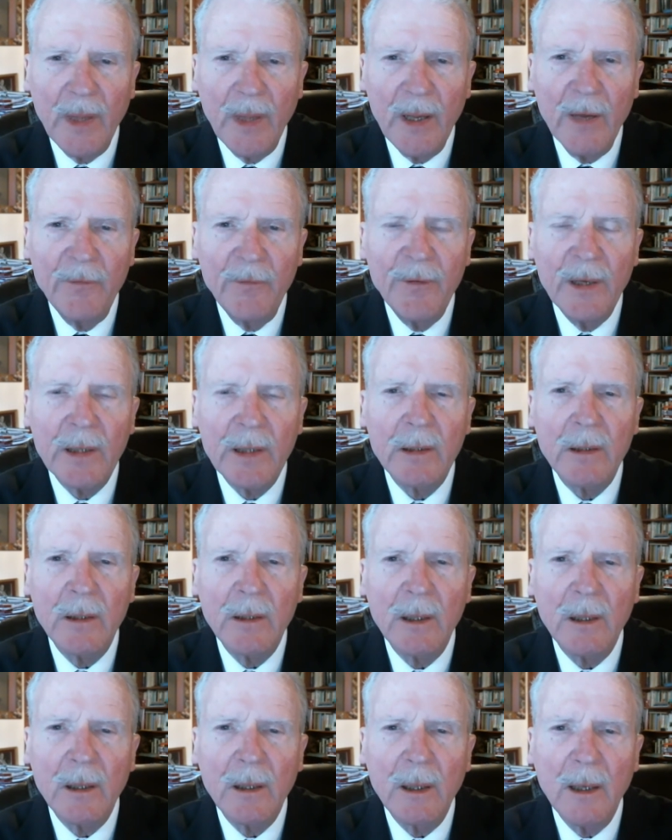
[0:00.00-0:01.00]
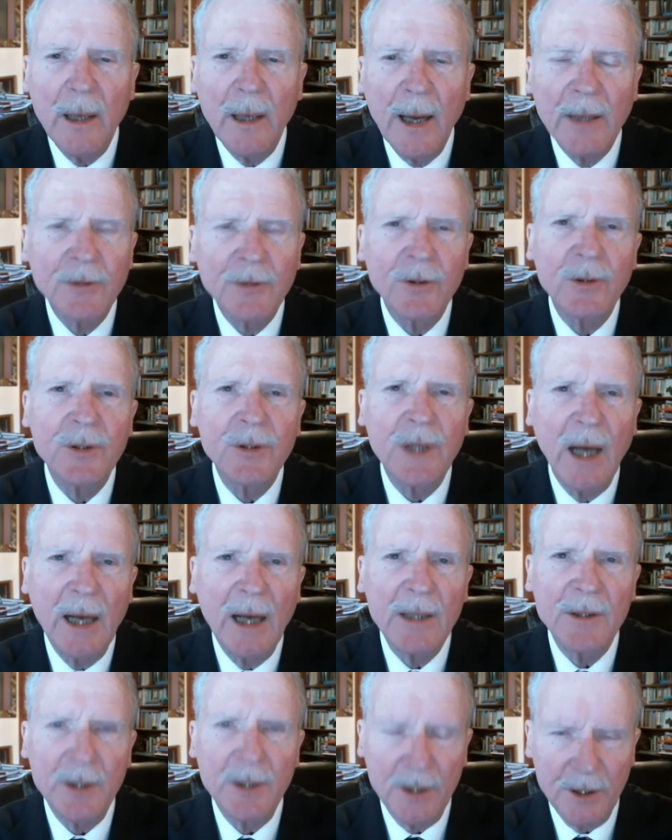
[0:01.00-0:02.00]
if it
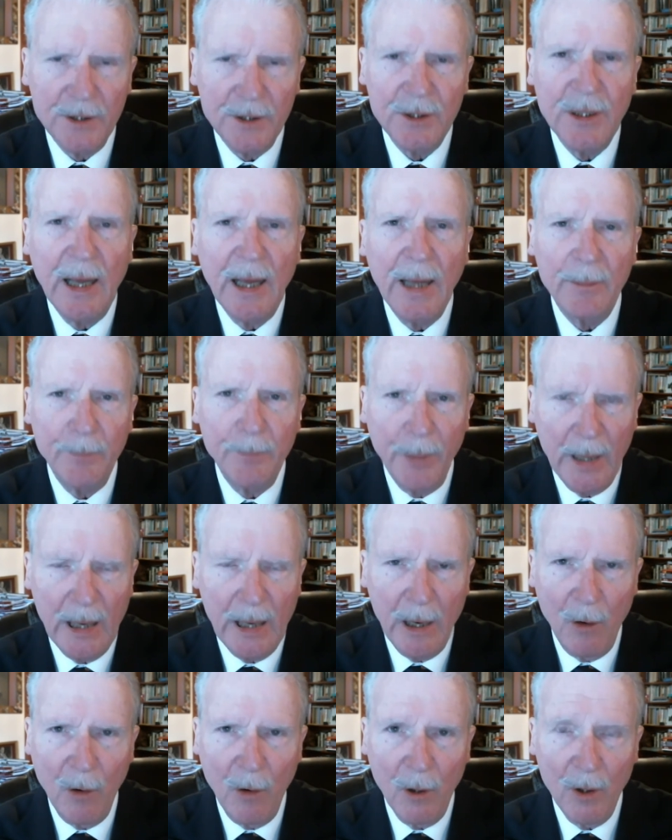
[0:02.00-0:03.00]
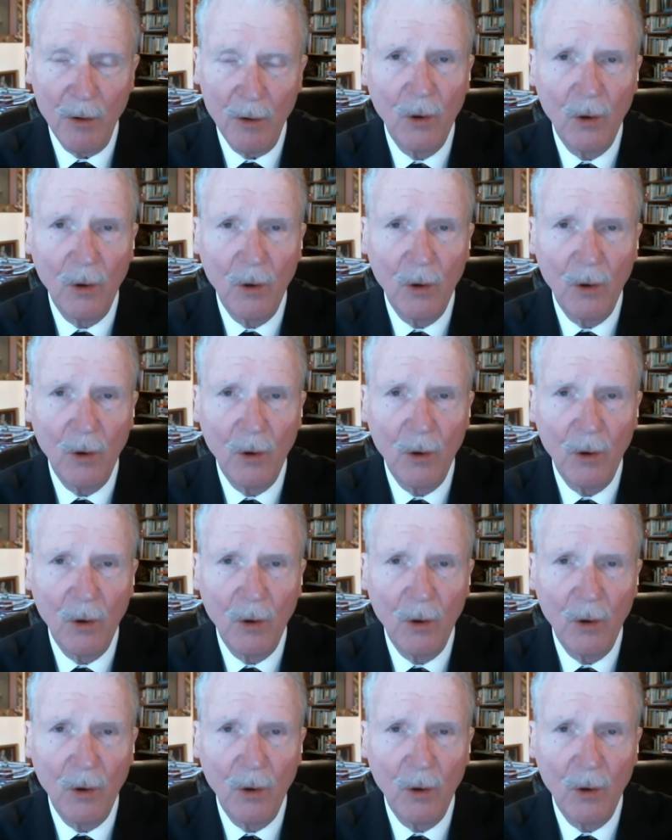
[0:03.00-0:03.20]
exercises that power